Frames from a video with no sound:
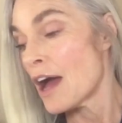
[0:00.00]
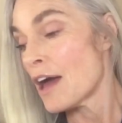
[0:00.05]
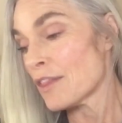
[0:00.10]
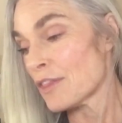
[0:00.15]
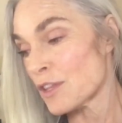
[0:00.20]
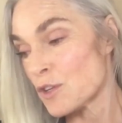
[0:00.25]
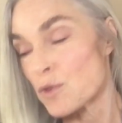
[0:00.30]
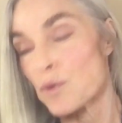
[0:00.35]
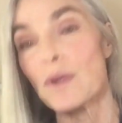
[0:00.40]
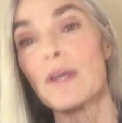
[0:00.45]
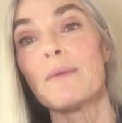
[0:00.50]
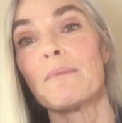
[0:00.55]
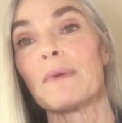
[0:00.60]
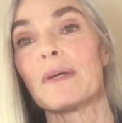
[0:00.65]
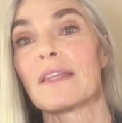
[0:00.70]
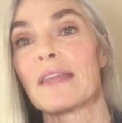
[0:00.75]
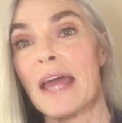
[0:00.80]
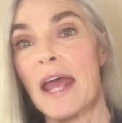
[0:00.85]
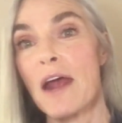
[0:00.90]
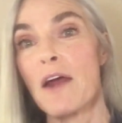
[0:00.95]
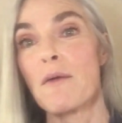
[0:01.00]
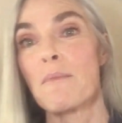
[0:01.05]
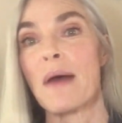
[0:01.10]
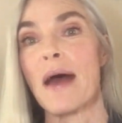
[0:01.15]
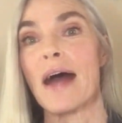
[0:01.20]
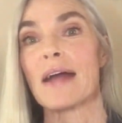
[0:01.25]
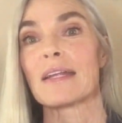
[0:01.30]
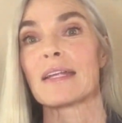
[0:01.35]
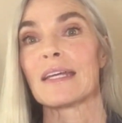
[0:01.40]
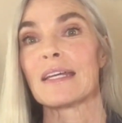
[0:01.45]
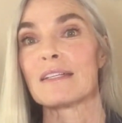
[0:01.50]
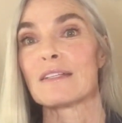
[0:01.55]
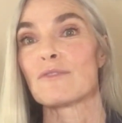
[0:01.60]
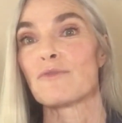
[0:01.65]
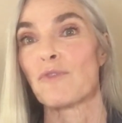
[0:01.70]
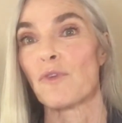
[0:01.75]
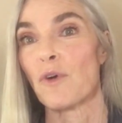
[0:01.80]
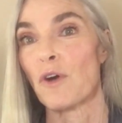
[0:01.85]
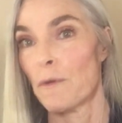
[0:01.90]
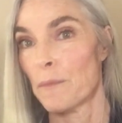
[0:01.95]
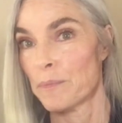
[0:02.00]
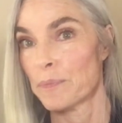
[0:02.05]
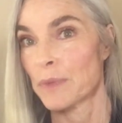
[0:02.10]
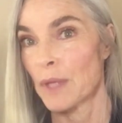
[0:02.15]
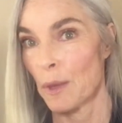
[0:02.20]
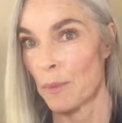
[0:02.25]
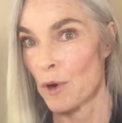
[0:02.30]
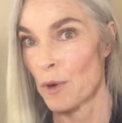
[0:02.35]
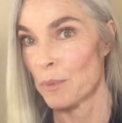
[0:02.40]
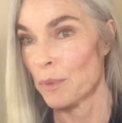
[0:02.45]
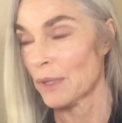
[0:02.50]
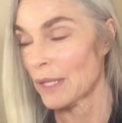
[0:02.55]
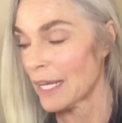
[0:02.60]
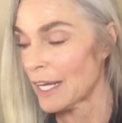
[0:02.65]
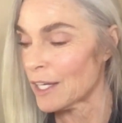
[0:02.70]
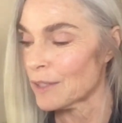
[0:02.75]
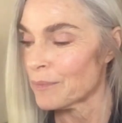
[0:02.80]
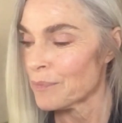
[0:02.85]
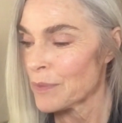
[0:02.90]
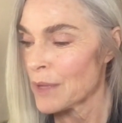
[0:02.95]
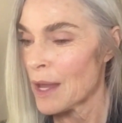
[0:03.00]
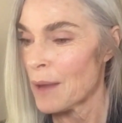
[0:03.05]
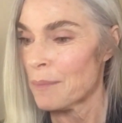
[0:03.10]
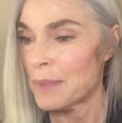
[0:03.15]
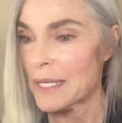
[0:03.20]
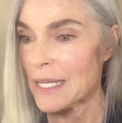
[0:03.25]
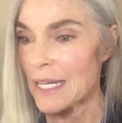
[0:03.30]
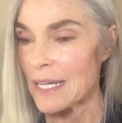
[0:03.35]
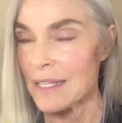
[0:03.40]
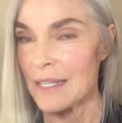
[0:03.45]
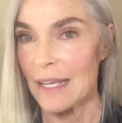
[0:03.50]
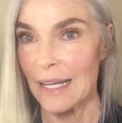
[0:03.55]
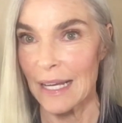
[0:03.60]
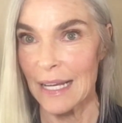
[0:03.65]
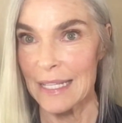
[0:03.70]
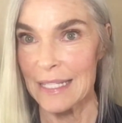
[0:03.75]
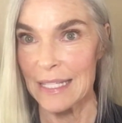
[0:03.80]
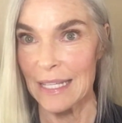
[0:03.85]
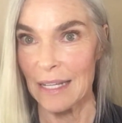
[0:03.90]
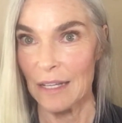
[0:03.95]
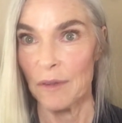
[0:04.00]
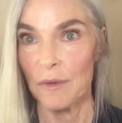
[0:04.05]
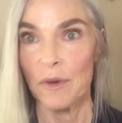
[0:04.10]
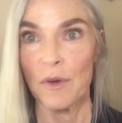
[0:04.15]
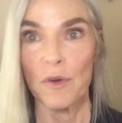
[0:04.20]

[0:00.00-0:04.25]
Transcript: The treatment, the hair pack, is for purple hair, because like I said,